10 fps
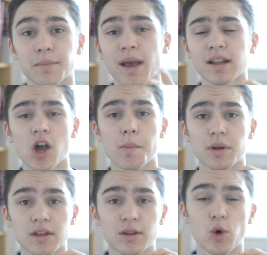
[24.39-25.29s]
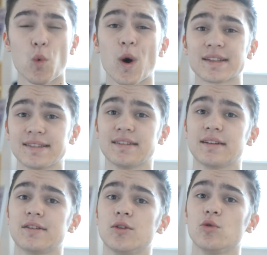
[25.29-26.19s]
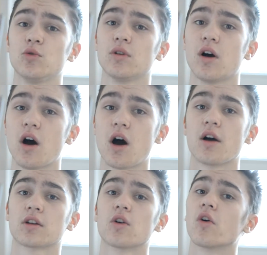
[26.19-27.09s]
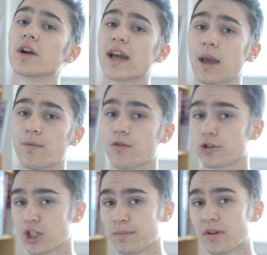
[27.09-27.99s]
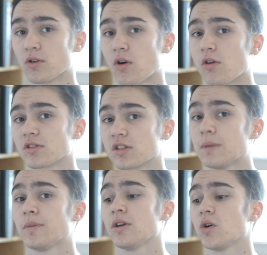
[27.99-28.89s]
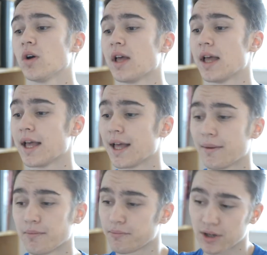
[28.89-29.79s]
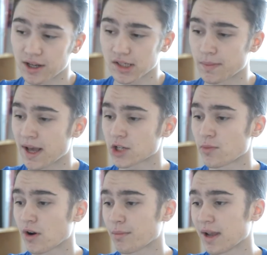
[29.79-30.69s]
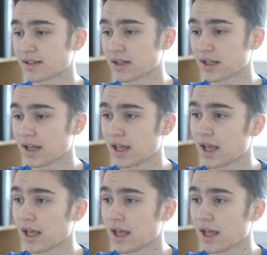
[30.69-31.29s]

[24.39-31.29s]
Bad Company 2 wasn't a too hardcore game for GPU or CPU. But here's the benchmark basically.